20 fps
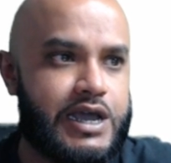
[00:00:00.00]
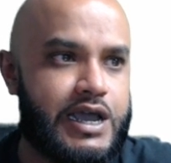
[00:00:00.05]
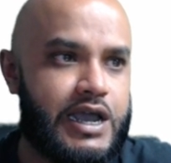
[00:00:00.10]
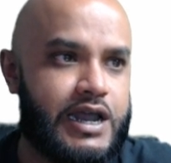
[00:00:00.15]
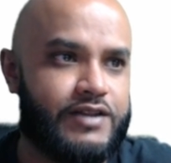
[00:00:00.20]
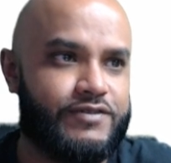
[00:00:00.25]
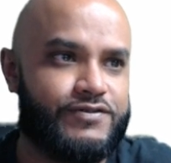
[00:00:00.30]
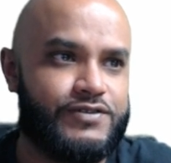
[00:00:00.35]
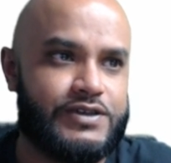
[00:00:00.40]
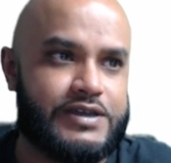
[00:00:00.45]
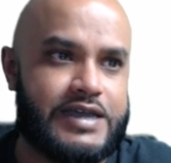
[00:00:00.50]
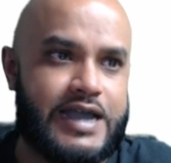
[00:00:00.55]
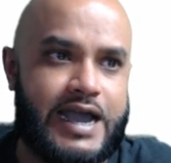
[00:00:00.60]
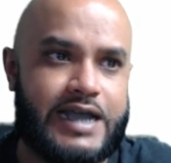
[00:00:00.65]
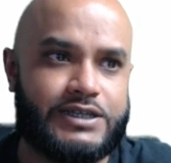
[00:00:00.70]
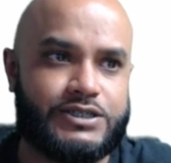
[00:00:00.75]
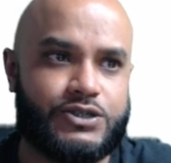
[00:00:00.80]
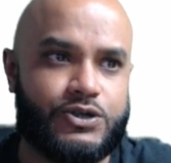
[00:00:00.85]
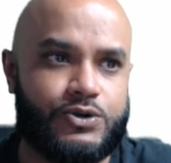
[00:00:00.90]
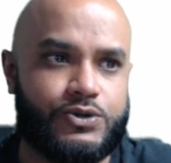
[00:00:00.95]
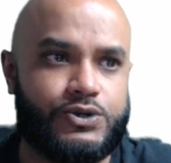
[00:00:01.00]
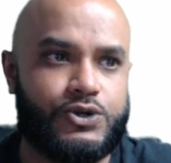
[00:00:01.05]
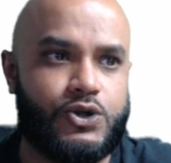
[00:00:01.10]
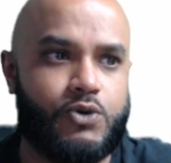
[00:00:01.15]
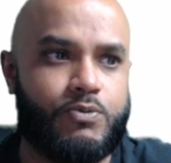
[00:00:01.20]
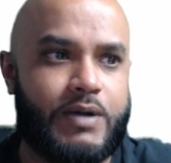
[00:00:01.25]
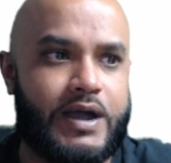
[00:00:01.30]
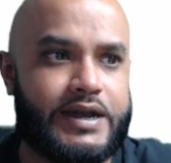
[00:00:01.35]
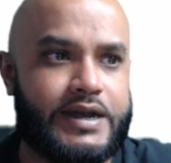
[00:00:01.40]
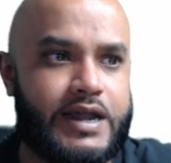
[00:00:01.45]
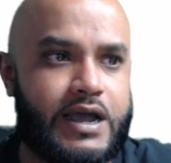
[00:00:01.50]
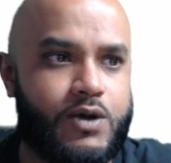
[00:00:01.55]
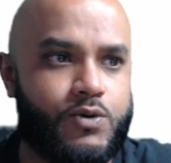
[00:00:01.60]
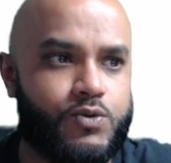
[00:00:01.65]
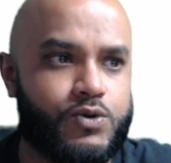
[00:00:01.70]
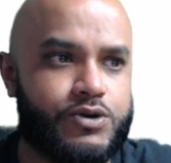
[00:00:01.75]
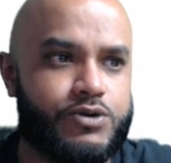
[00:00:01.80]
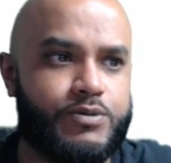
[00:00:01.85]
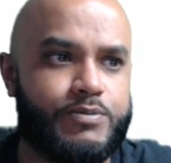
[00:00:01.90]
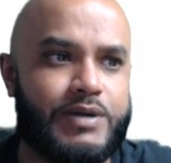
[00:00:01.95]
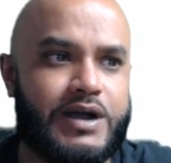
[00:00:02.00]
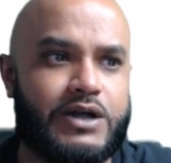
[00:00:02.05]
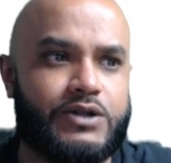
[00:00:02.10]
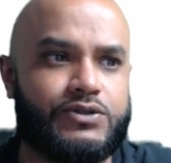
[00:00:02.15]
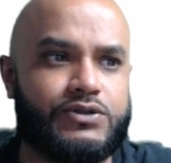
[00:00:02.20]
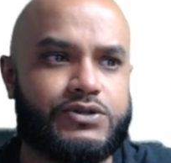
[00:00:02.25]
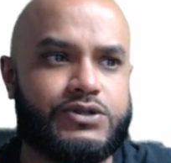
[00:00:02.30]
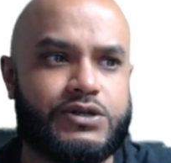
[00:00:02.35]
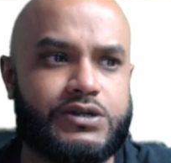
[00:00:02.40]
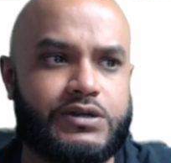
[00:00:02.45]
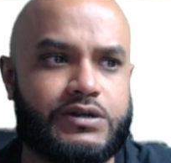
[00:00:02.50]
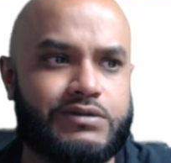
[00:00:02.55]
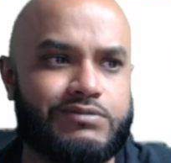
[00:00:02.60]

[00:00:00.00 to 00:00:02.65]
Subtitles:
And if you guys don't know by now, we're about